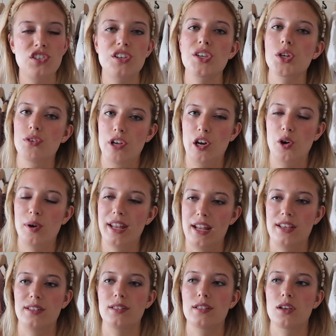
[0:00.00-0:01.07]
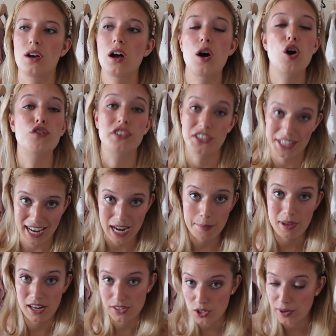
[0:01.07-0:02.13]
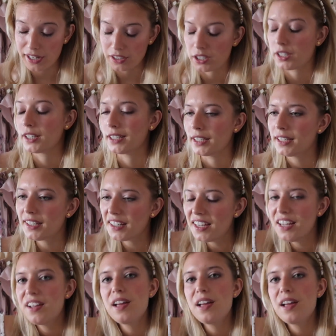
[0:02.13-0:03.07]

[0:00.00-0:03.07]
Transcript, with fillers: so you know it is, over time it is going to hurt,